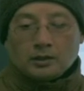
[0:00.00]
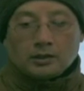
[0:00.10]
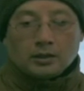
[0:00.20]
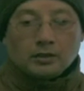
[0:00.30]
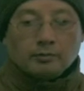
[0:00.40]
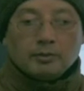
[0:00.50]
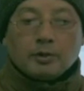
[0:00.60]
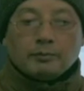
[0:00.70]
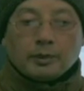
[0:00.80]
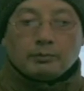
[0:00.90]
Then
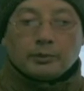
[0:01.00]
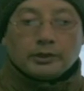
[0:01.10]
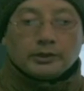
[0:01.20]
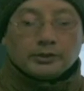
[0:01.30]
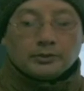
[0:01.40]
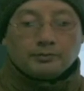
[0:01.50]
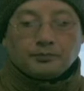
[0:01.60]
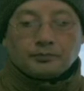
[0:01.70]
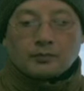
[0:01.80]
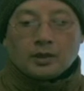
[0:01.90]
minimum temperature.
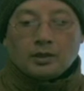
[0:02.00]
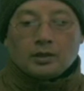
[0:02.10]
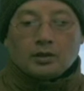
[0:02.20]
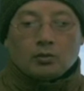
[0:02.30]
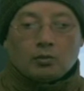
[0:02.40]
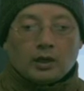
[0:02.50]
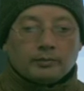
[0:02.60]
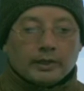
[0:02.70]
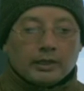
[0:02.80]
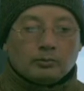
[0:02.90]

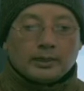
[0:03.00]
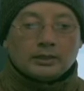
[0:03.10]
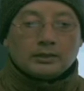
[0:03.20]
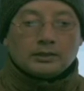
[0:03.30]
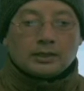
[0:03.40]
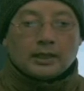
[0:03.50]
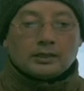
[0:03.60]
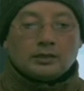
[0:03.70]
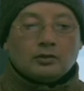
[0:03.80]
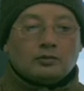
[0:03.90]
Warm anomalies
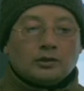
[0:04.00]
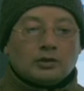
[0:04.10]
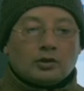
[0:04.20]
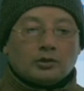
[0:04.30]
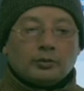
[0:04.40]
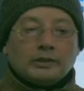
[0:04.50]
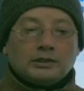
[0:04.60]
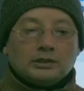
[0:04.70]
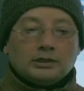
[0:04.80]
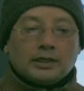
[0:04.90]
likely over northwest
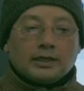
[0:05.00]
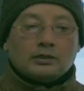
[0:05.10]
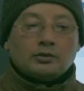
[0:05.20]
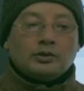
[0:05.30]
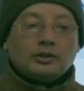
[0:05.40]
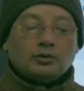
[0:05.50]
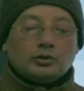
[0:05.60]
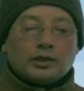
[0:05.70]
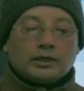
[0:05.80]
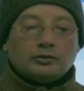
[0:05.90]
India including
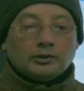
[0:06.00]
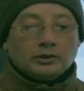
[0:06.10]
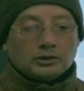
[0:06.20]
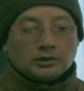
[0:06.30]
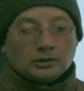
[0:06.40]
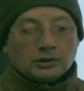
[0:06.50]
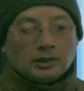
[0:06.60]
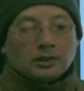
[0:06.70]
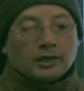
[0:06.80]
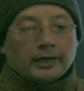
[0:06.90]
Gujarat region,
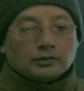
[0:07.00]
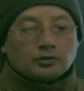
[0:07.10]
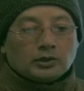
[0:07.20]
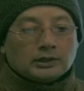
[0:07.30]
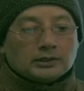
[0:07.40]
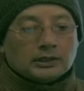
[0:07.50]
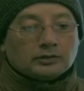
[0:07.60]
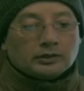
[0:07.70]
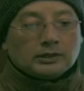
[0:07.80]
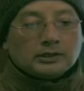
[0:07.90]
adjoining
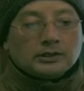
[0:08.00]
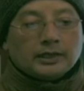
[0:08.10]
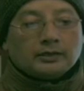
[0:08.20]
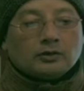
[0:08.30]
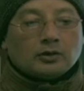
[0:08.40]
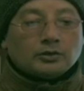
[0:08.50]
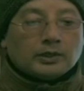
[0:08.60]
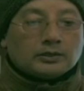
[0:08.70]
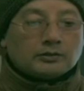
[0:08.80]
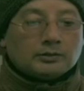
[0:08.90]
central India and also
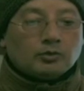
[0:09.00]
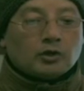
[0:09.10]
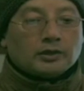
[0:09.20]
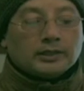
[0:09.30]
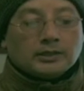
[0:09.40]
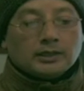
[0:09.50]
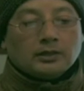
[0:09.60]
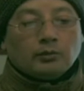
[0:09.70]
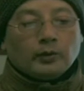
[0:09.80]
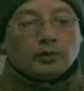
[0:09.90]
extreme north India
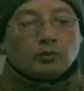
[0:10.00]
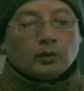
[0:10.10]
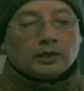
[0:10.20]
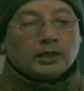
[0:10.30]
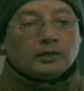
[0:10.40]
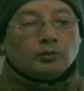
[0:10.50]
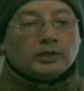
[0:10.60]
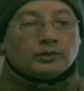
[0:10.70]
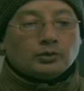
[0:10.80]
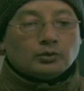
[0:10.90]
in week 1 and
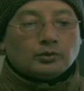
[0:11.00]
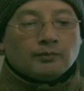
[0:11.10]
week 2.